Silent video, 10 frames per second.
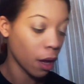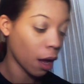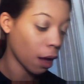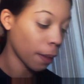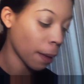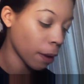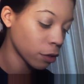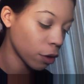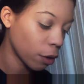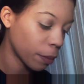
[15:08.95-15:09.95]
I'm
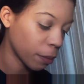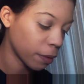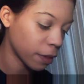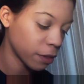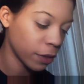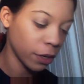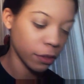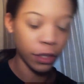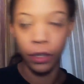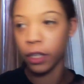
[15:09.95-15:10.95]
also hoping with this video
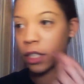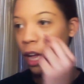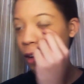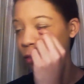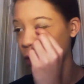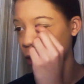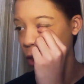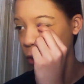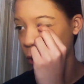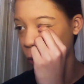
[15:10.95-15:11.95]
series to have looks that
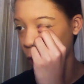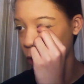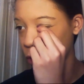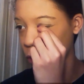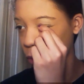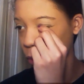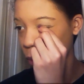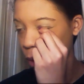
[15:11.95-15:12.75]
you can wear to